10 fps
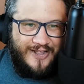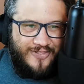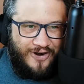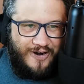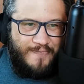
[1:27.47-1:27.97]

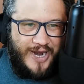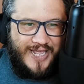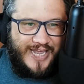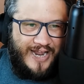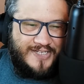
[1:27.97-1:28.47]
There are
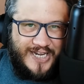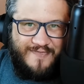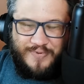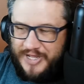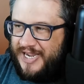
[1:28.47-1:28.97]
many games
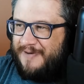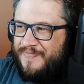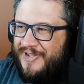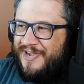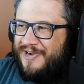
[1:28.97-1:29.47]
I've played
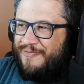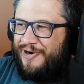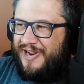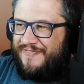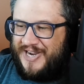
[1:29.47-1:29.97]

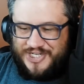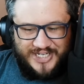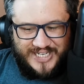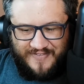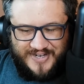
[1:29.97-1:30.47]
where if I
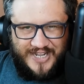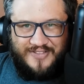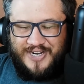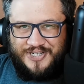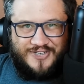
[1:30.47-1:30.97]
just have a
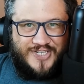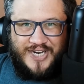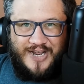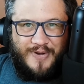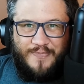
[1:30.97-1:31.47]
Death Toucher
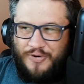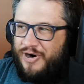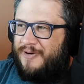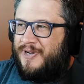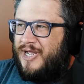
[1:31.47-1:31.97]
sitting on my
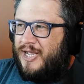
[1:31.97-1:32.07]
board,